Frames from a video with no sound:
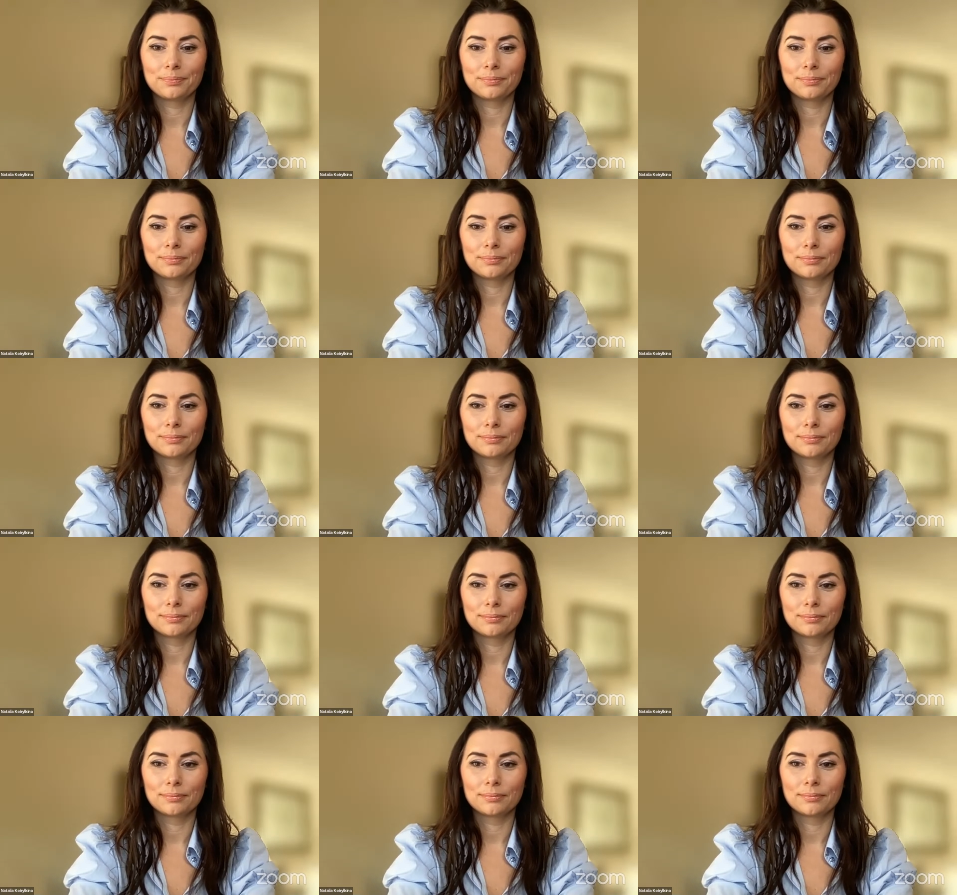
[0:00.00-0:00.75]

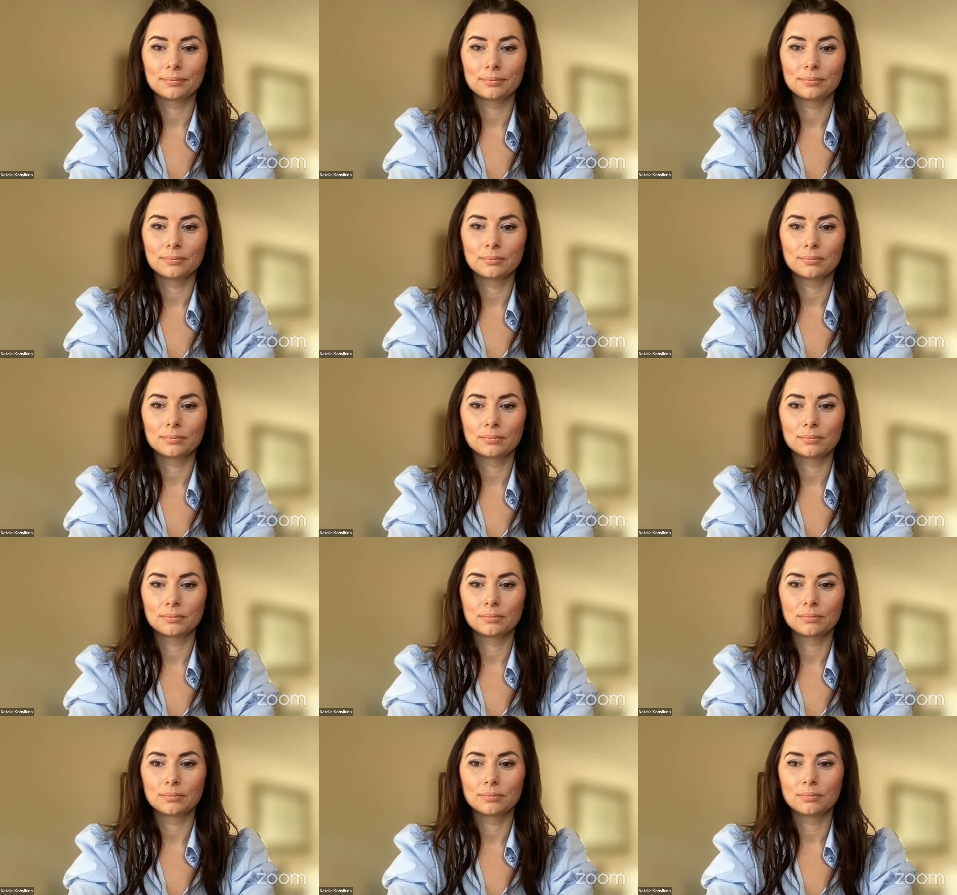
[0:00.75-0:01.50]

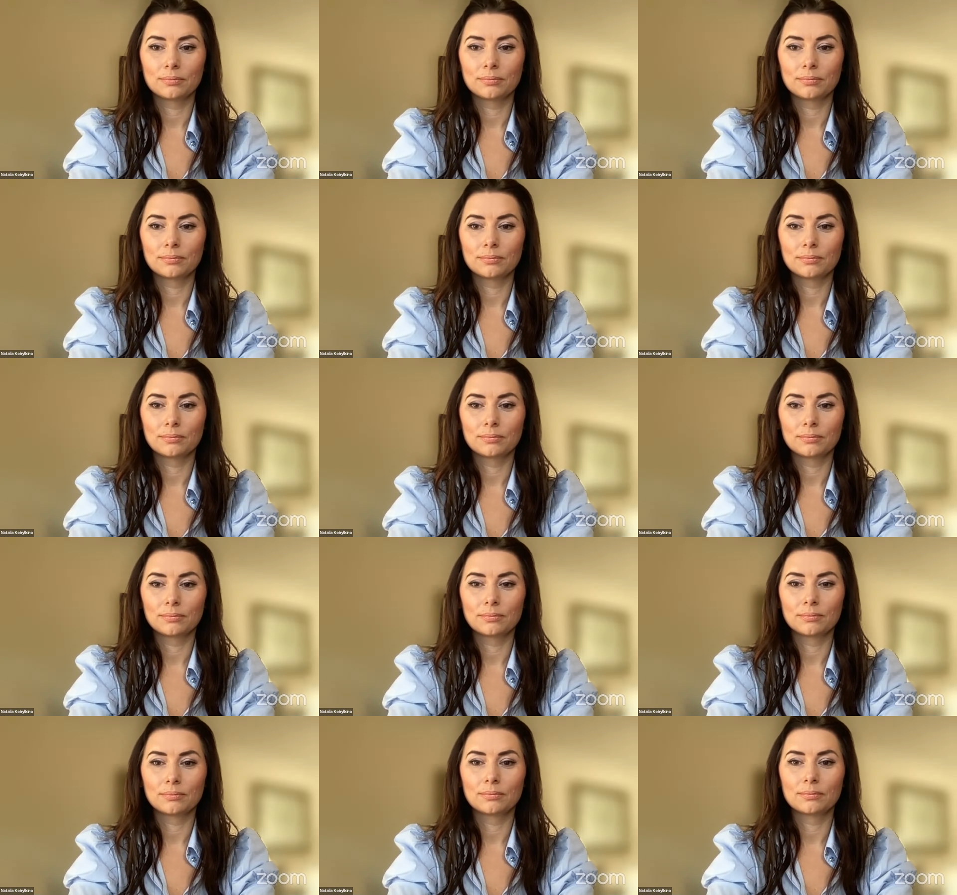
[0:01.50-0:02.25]

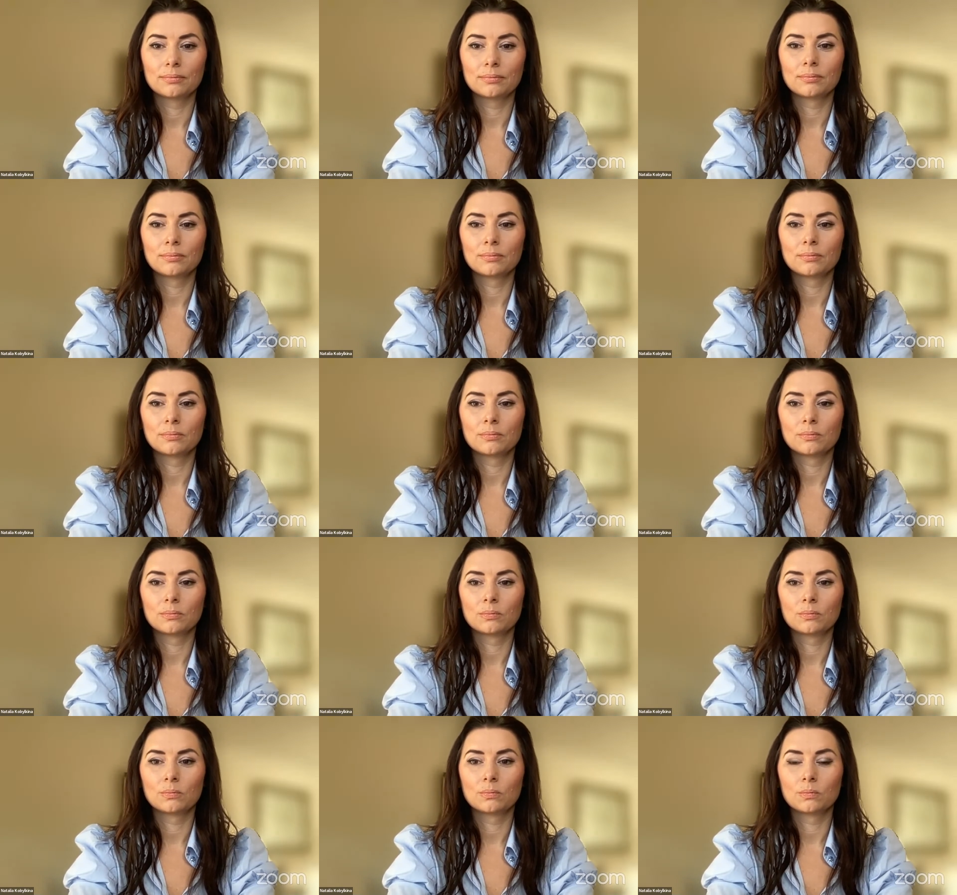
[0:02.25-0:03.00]

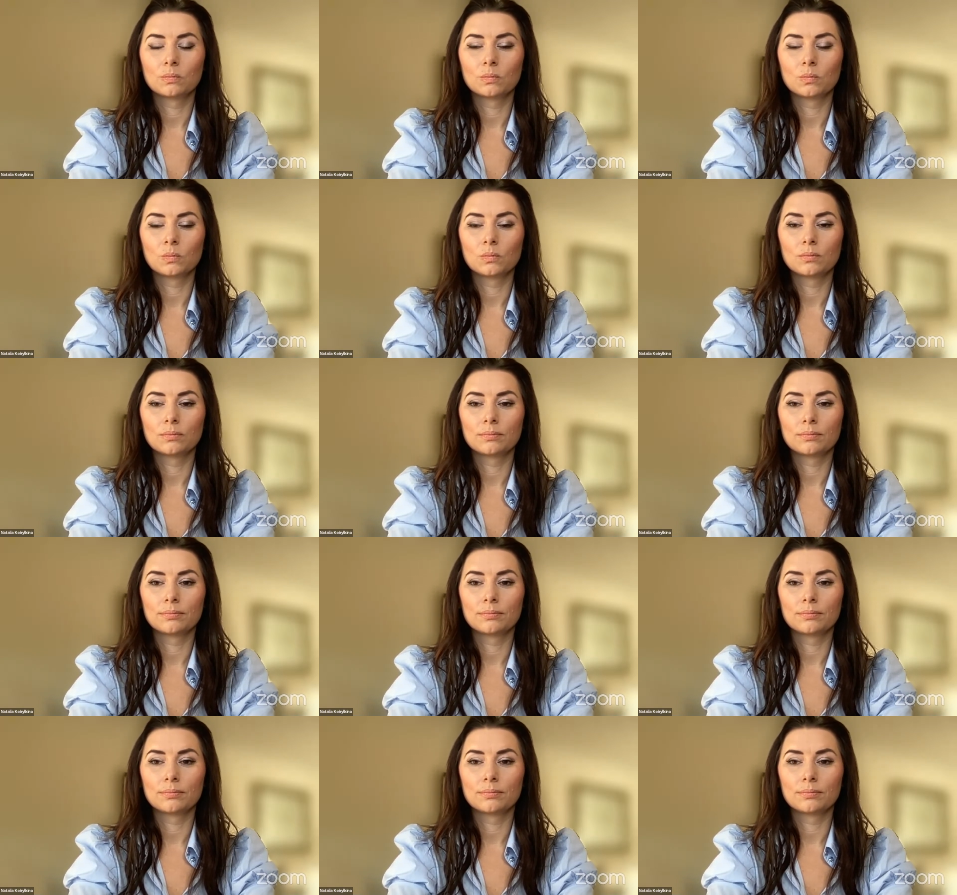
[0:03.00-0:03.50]
Nothing is said.